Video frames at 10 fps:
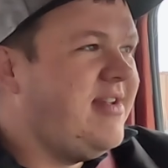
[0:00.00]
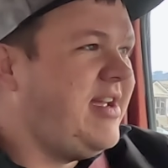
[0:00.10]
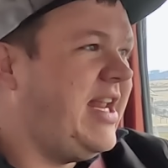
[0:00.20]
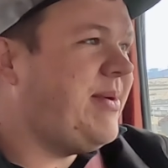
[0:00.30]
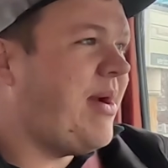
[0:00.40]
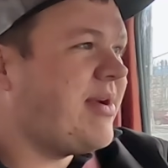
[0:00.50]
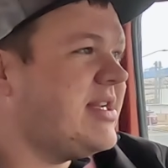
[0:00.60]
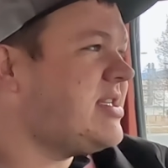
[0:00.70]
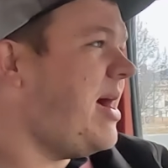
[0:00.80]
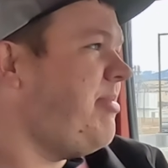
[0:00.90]
Anyway, we're
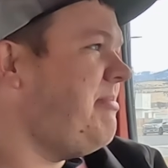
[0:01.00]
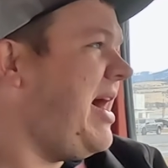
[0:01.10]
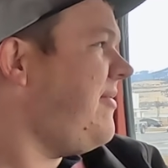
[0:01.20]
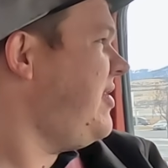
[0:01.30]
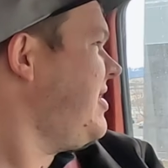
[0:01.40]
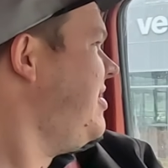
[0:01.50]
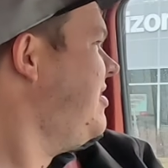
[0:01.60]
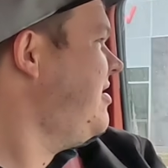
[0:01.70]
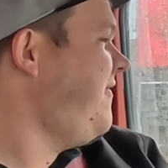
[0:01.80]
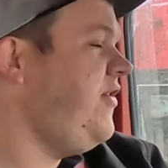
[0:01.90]
gonna stop at Maverik,
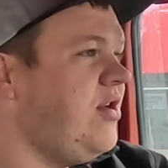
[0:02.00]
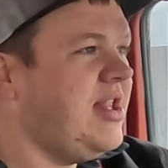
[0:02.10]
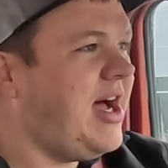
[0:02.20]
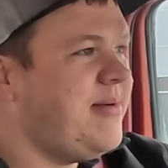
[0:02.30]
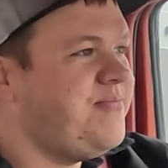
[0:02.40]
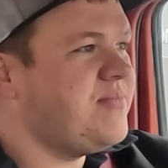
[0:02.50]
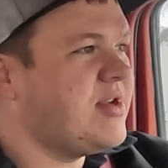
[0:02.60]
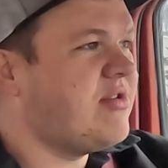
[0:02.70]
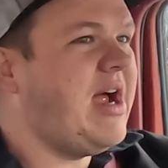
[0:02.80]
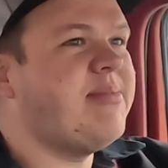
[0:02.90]
fuel up,
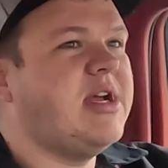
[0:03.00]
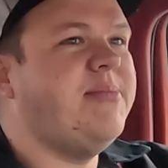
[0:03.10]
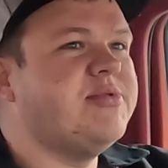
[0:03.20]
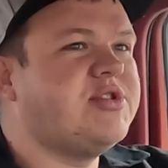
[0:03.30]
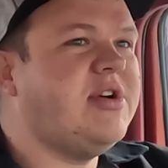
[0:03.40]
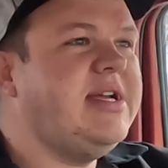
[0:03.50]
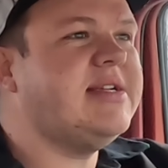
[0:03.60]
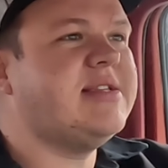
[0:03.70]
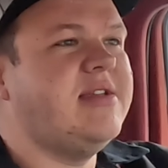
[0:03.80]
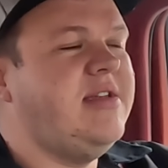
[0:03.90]
grab a couple
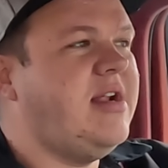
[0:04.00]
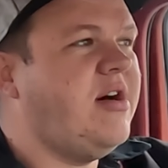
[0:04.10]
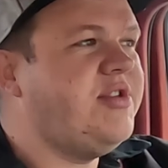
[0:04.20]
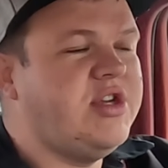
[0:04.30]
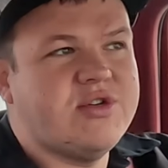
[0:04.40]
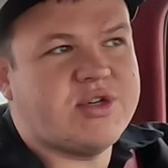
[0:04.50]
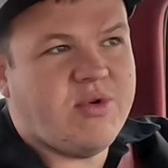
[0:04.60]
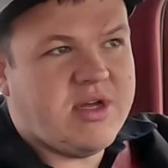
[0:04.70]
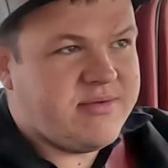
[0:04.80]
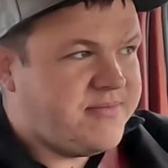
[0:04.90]
drinks, you know, the
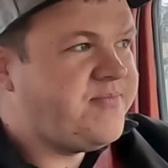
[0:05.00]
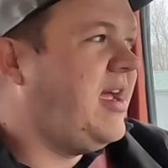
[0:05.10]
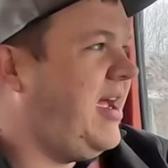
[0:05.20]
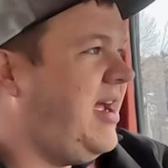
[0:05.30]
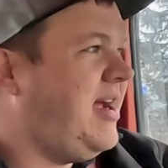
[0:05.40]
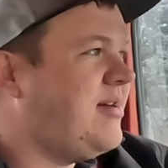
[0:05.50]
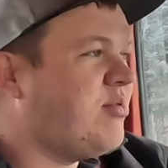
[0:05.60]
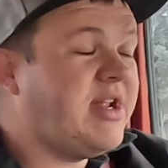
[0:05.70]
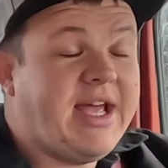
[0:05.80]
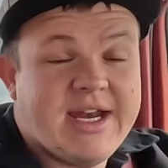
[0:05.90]
usual, and
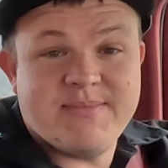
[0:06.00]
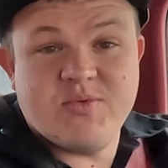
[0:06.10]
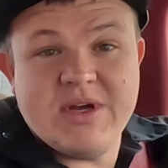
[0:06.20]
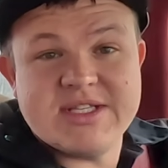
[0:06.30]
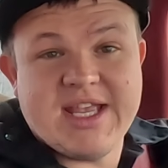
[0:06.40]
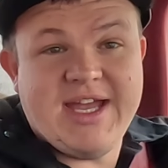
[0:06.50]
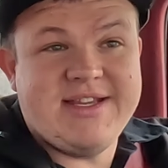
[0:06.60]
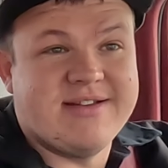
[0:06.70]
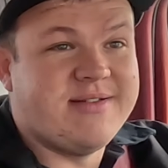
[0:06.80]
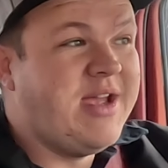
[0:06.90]
we're gonna head up to Wales
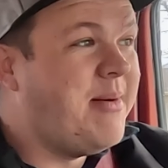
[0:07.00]
Canyon.